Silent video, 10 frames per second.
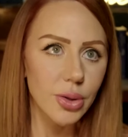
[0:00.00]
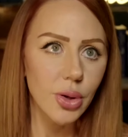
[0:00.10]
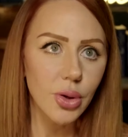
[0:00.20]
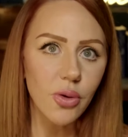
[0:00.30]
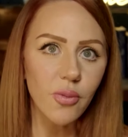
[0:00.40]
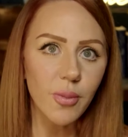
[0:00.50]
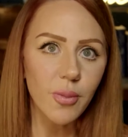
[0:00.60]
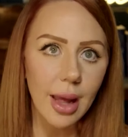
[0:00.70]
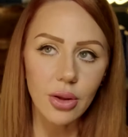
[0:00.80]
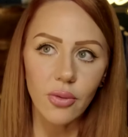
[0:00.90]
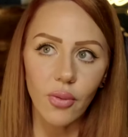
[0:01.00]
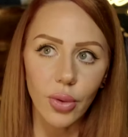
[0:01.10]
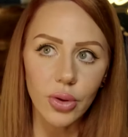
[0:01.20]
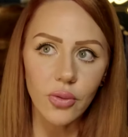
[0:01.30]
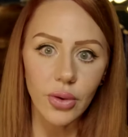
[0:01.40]
So you've been, like,
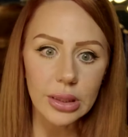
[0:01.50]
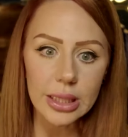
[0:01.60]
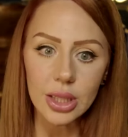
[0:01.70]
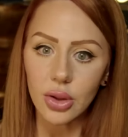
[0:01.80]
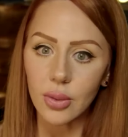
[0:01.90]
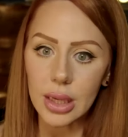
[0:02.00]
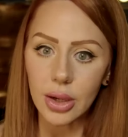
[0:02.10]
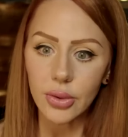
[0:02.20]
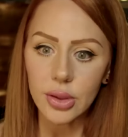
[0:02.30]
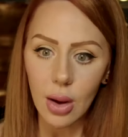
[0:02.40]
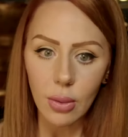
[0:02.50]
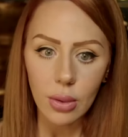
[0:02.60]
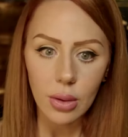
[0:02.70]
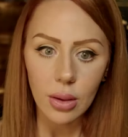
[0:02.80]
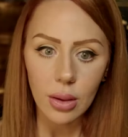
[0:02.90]
divorced for at least 3 years now?